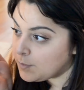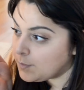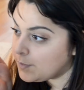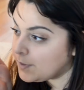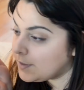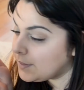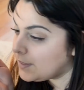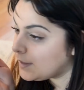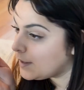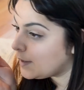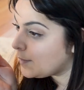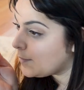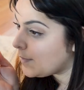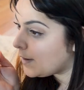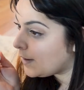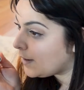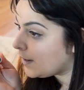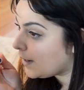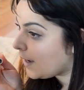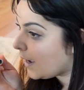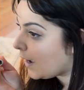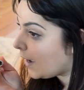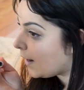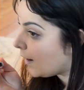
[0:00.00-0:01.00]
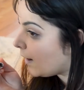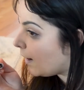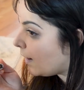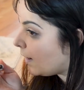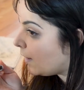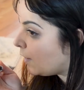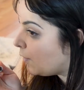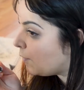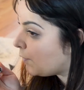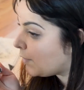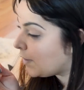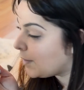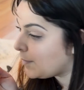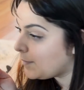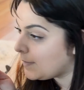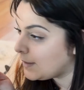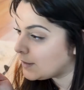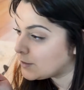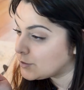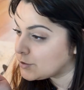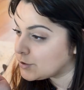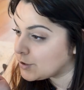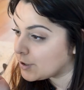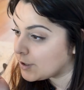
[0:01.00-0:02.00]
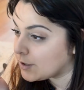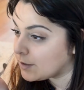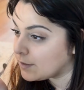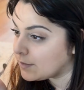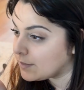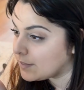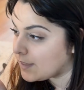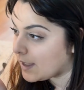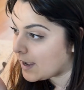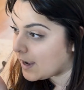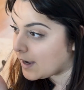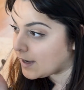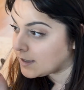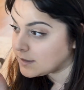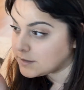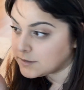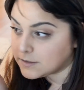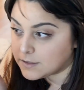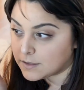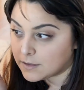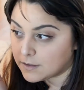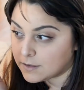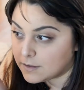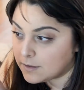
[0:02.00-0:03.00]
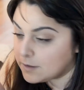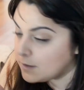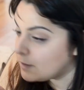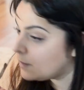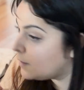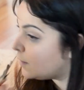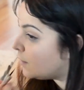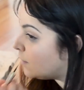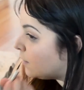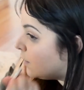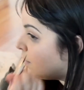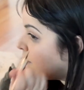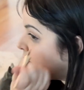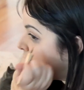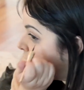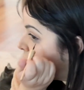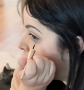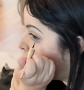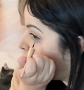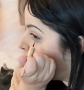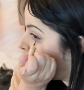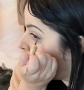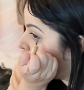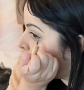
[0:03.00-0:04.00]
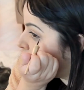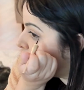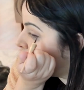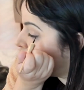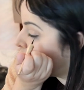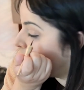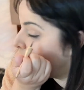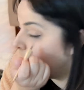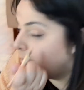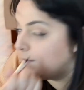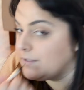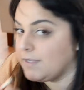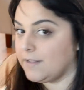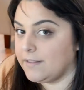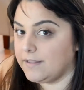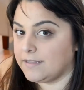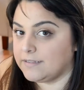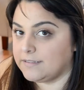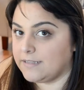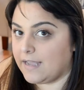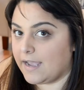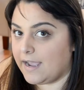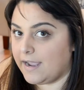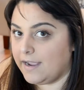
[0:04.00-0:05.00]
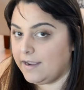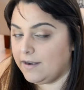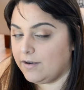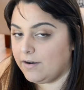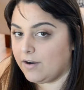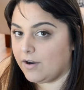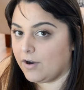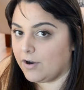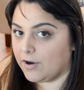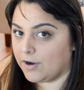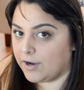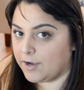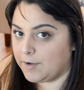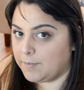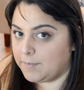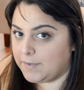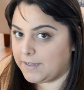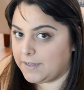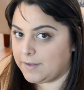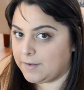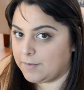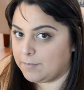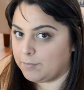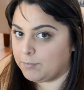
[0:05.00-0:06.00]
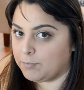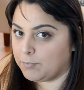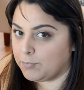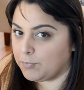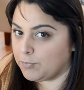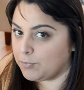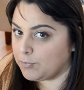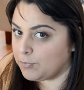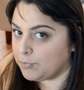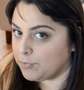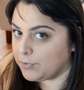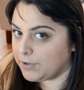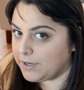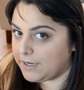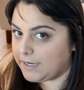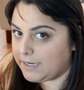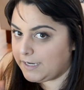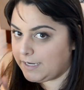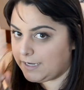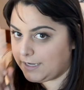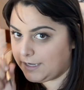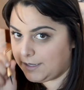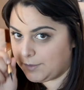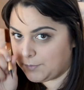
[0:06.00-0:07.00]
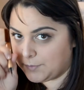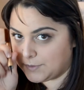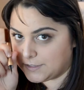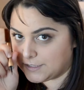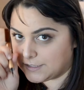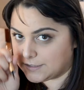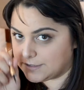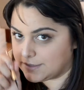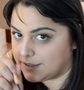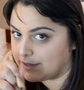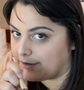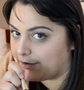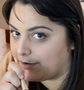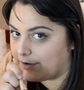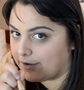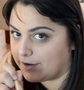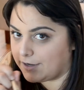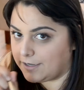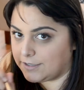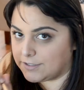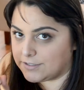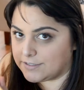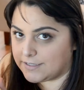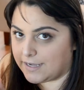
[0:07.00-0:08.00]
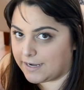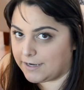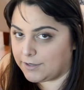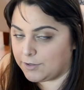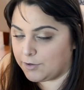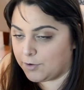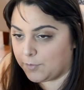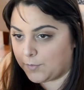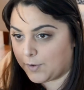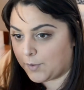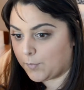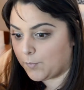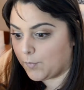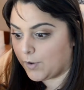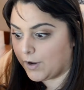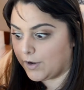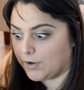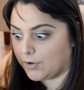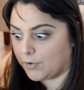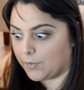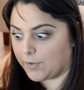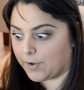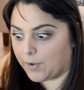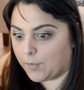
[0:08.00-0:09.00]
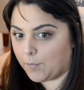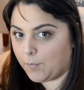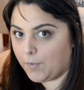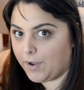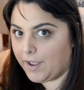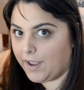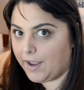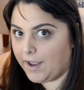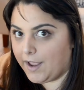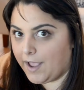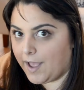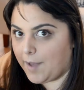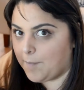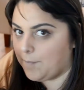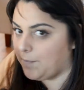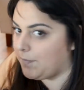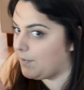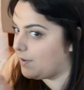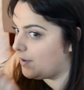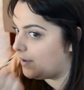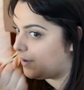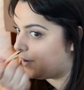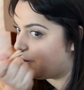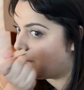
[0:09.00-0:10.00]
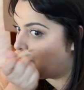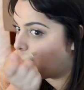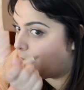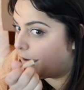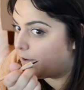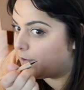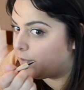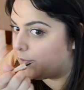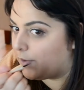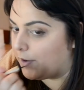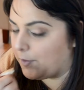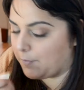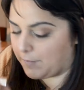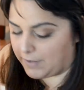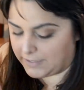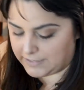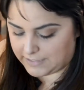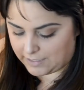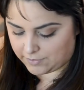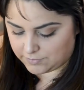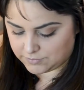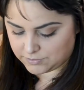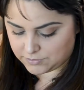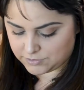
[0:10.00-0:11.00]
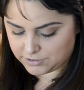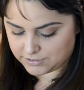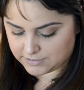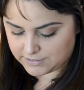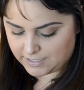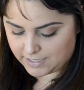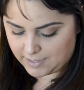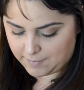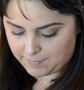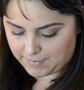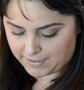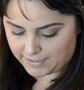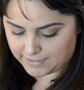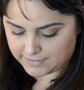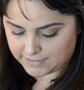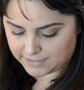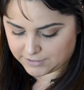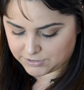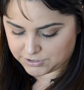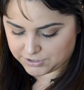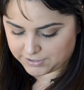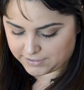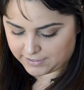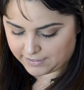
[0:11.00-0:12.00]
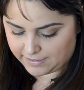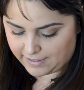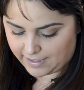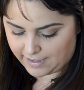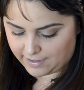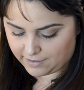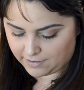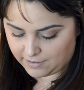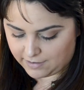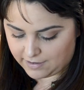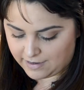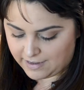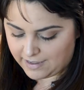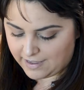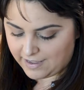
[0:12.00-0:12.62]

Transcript: One thing about a cat eye, you want to make sure that your little swoops on the side are going to be pretty equidistant on each side. You don't want one going way up, one going way down. So just kind of pay attention to that.